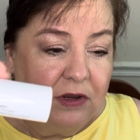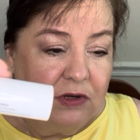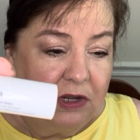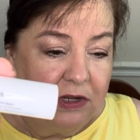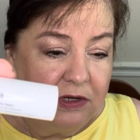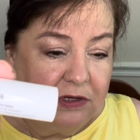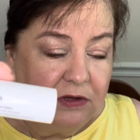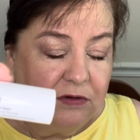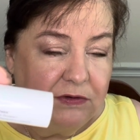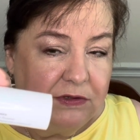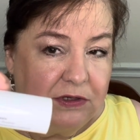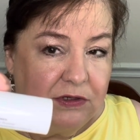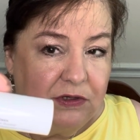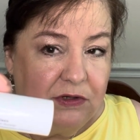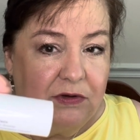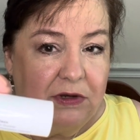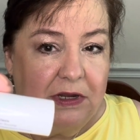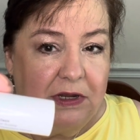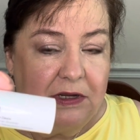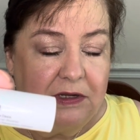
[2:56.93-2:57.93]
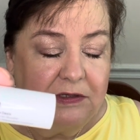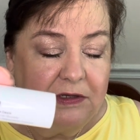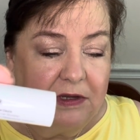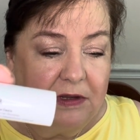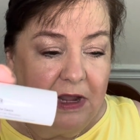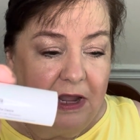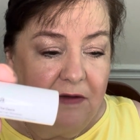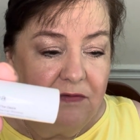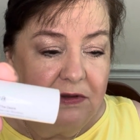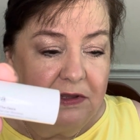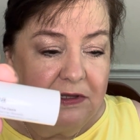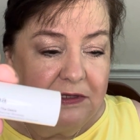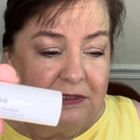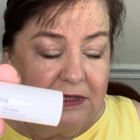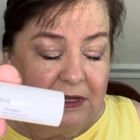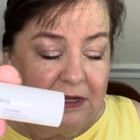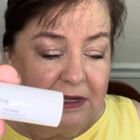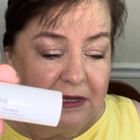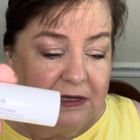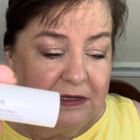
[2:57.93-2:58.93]
I'd used it two days. Uh, after the
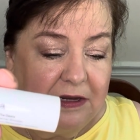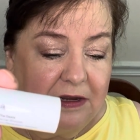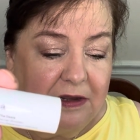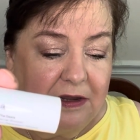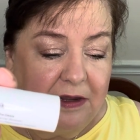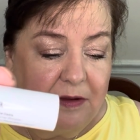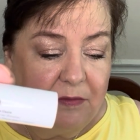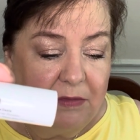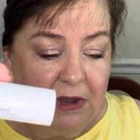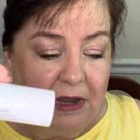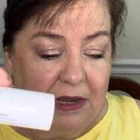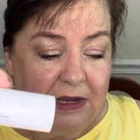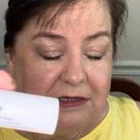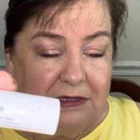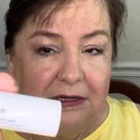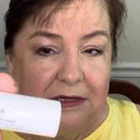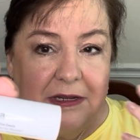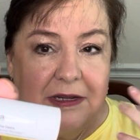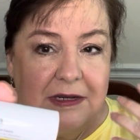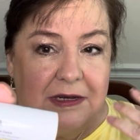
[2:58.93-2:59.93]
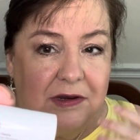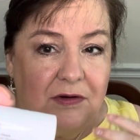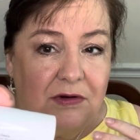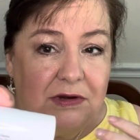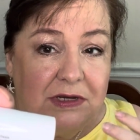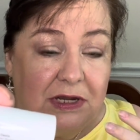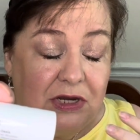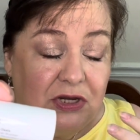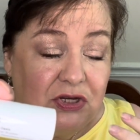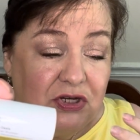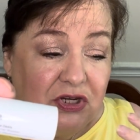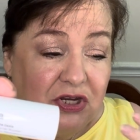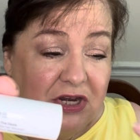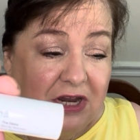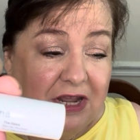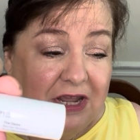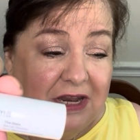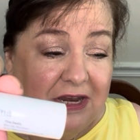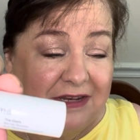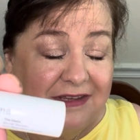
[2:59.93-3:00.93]
second time, I did get irritation
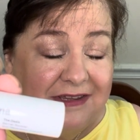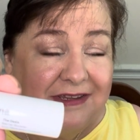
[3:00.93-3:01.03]
and it's